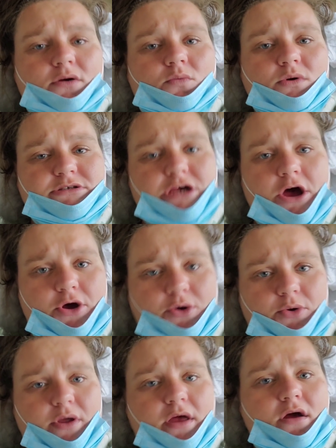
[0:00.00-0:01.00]
was
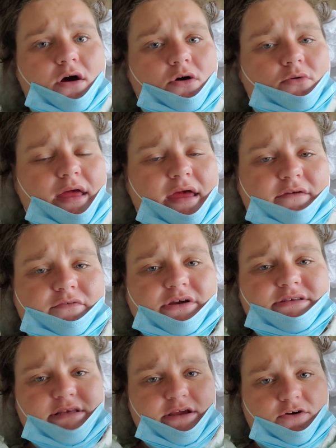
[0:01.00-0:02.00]
owed on every
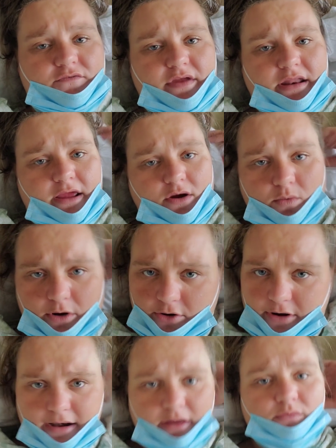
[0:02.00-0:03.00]
single video where
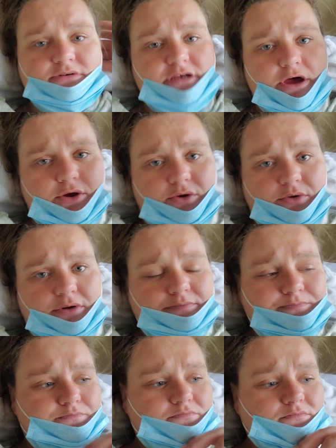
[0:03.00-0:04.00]
credit was owed.